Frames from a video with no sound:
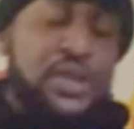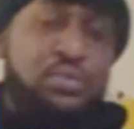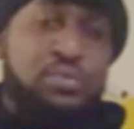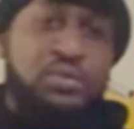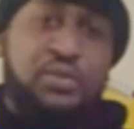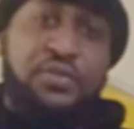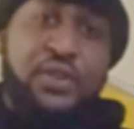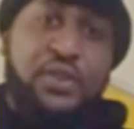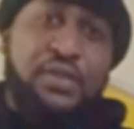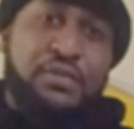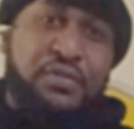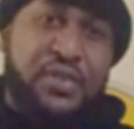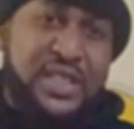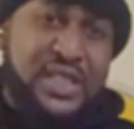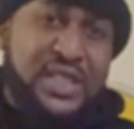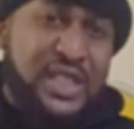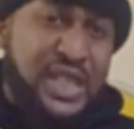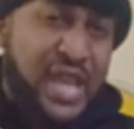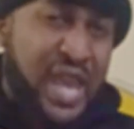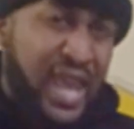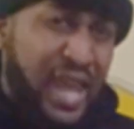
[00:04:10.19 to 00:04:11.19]
we've
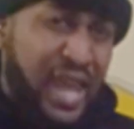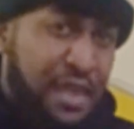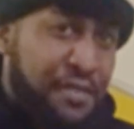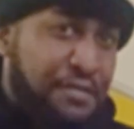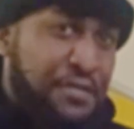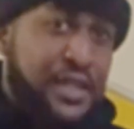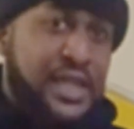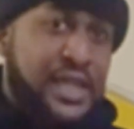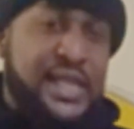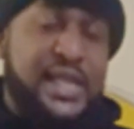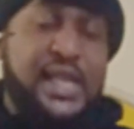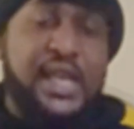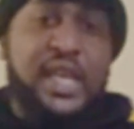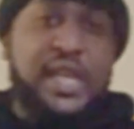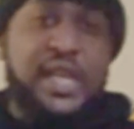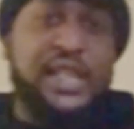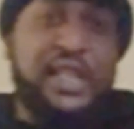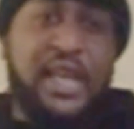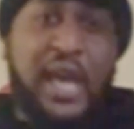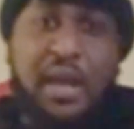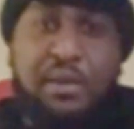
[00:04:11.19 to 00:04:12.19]
invested heavily
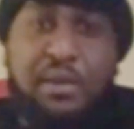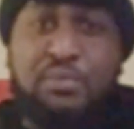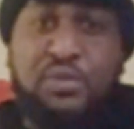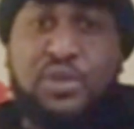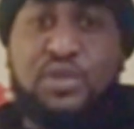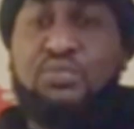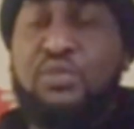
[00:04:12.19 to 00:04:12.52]
in cameras,